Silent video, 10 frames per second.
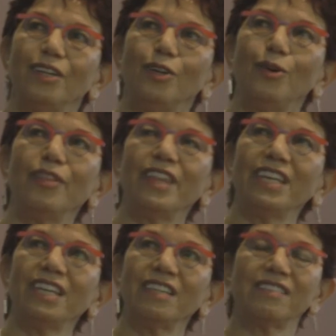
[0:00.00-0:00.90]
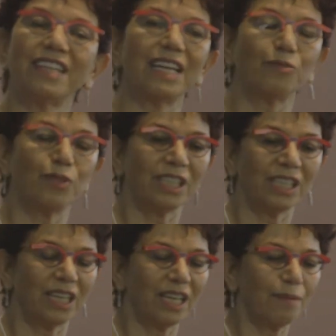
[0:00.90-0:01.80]
the whole thing is that
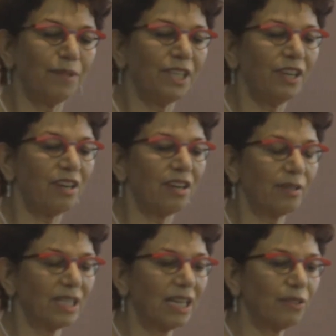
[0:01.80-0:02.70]
when NPR